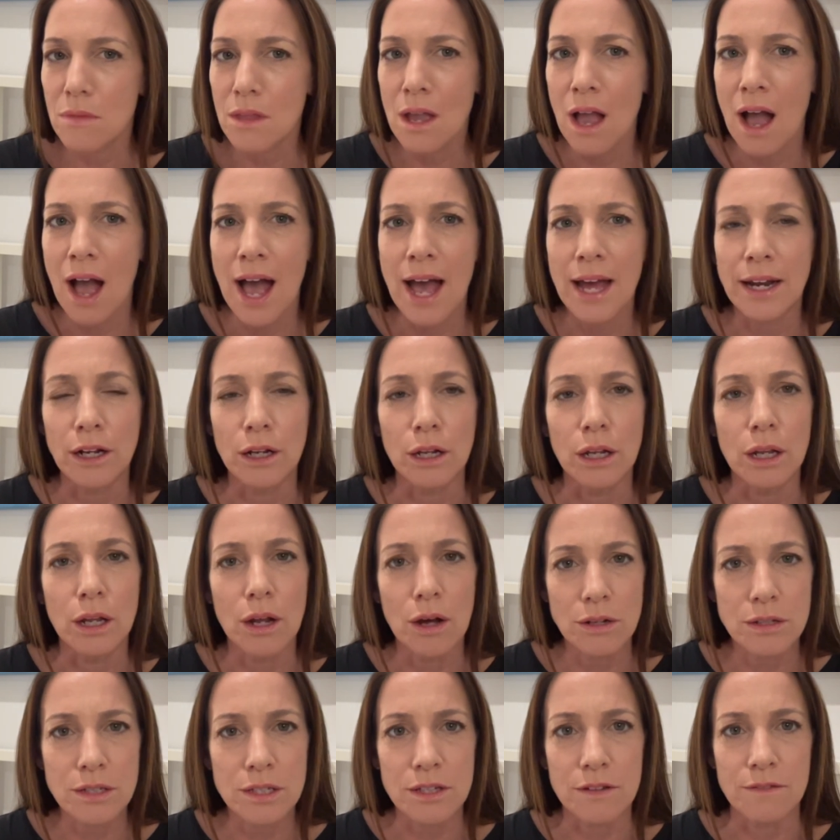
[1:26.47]
I had
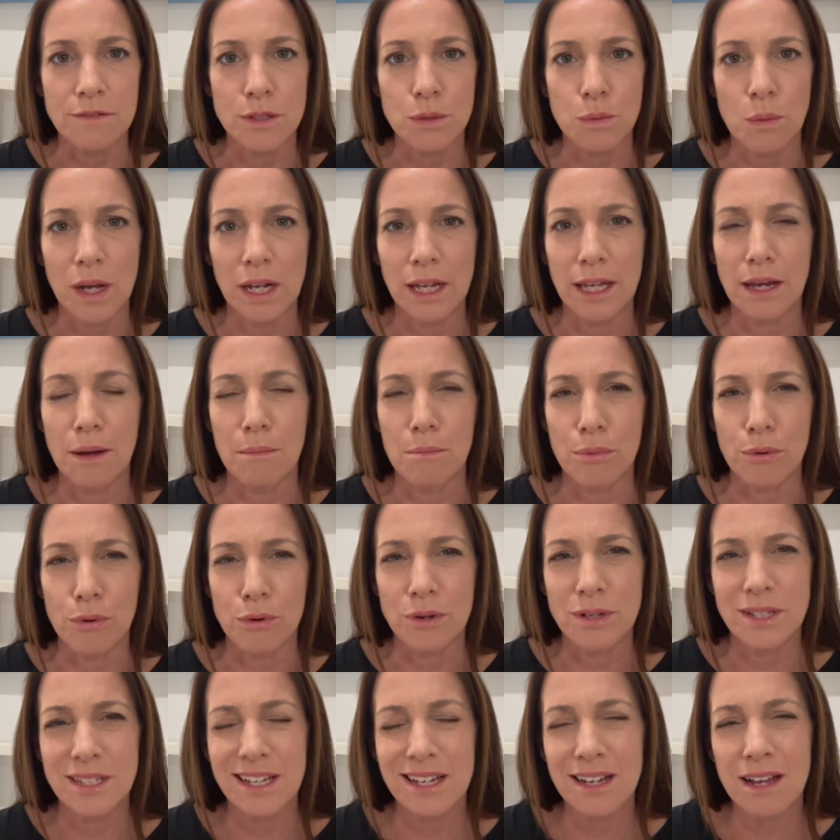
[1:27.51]
lots of swelling and
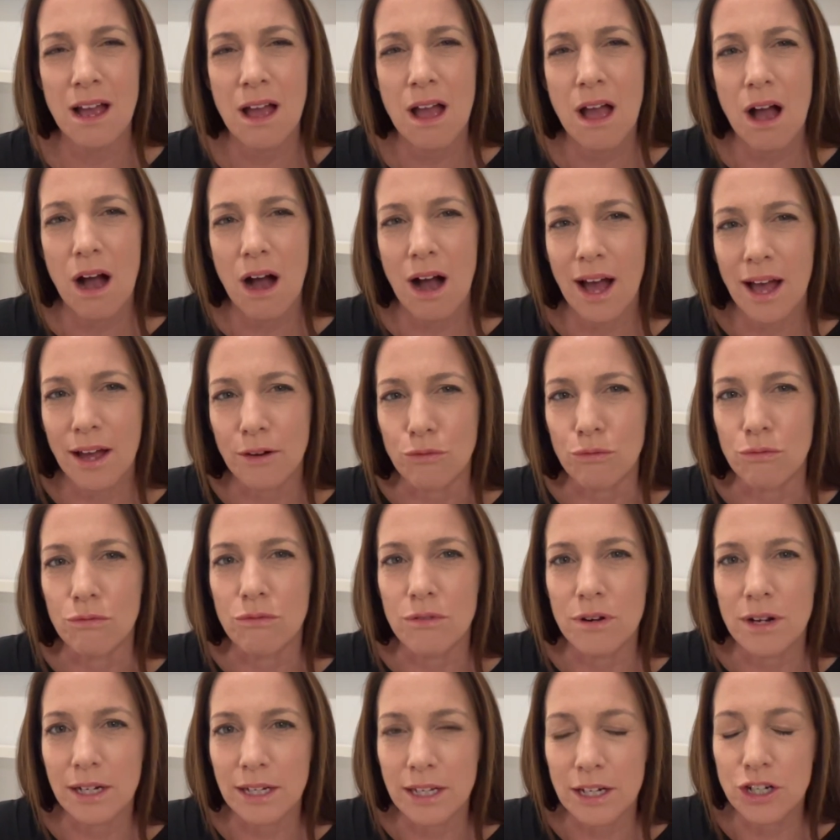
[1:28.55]
bruising. I had
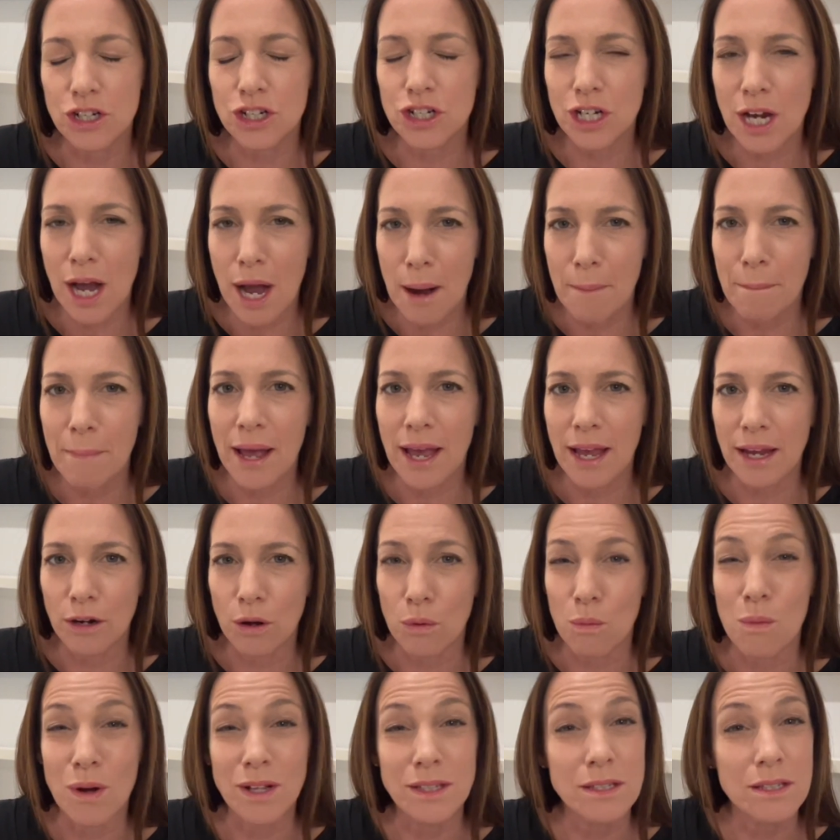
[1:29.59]
really sharp pain on
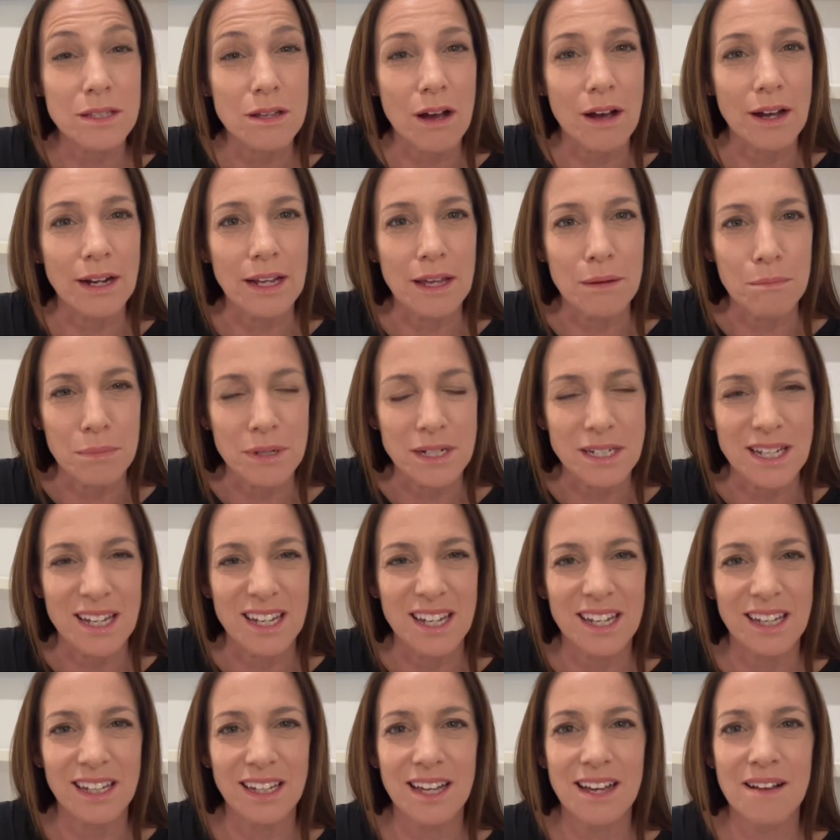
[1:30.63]
one side in
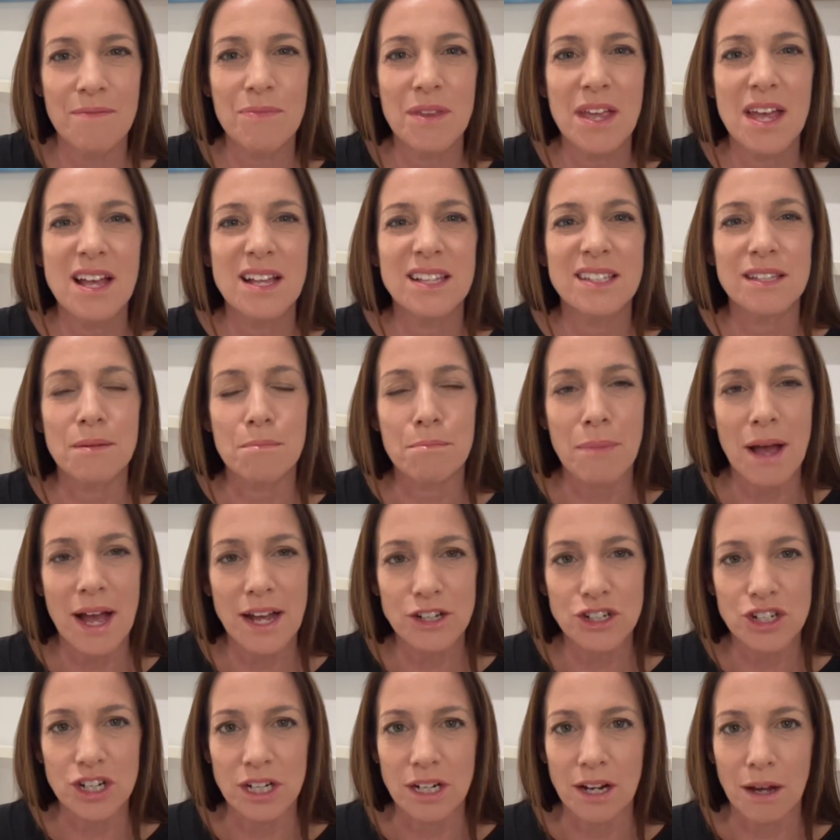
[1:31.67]
particular, some
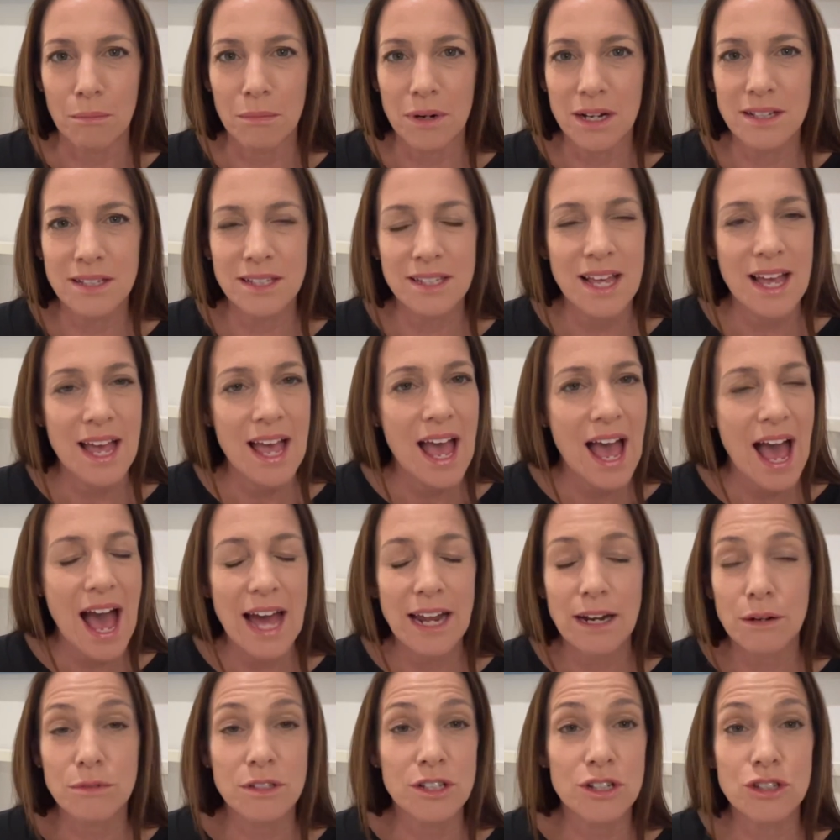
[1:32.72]
patchy numbness, and
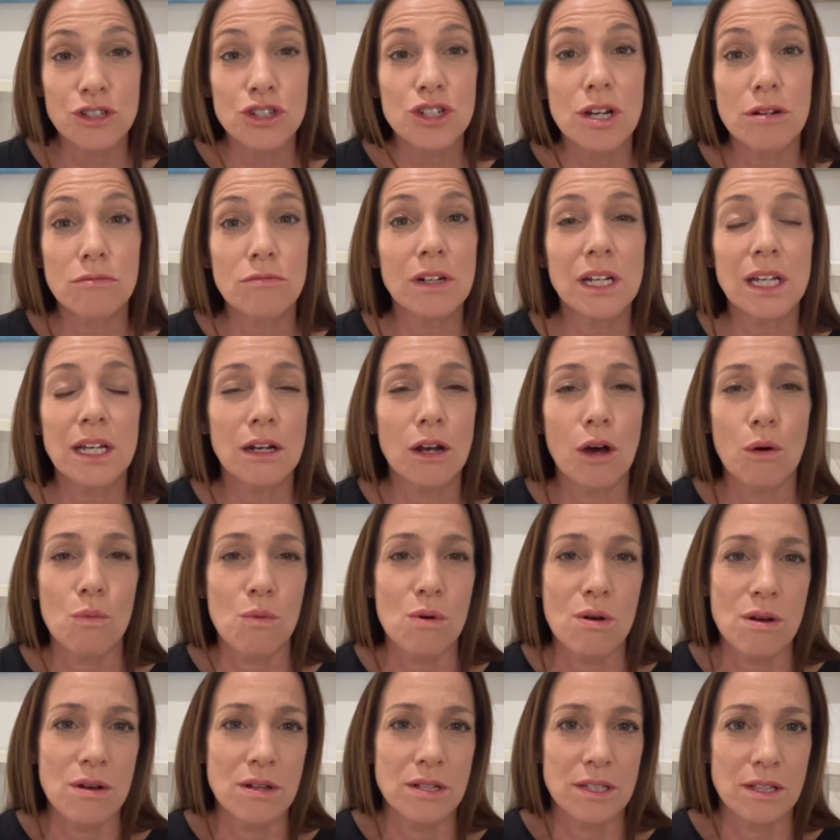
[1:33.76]
it was just generally a lot
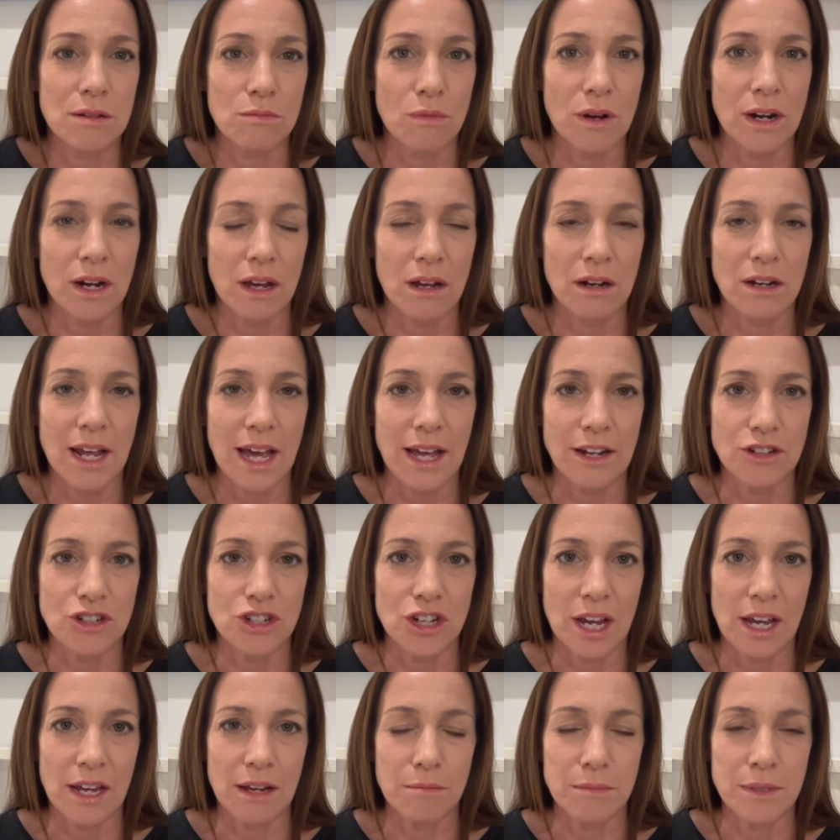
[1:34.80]
worse than when I'd had
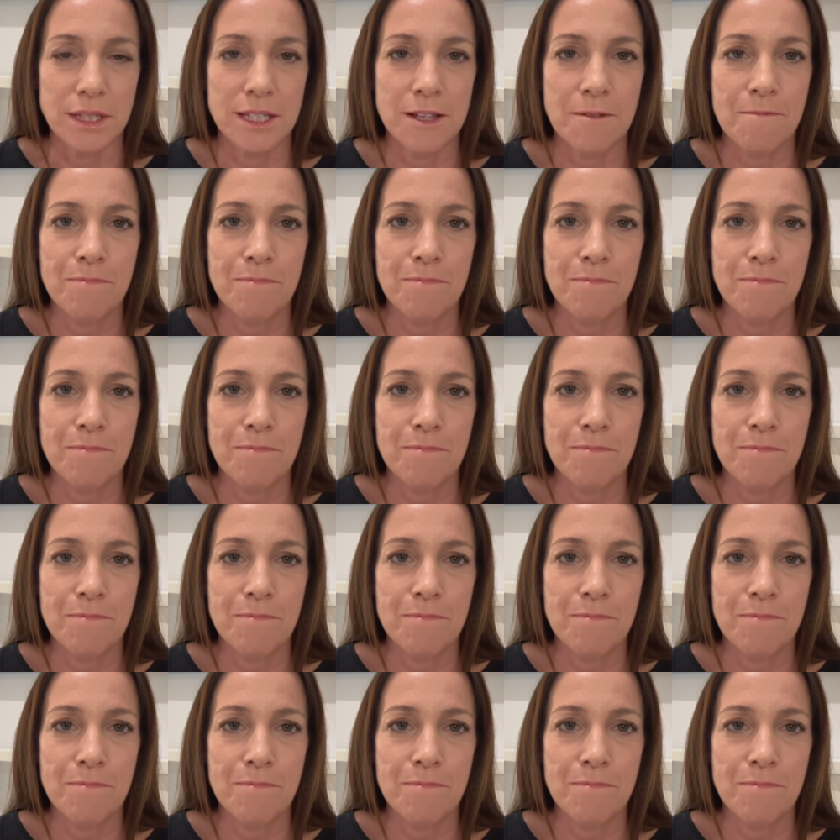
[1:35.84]
James.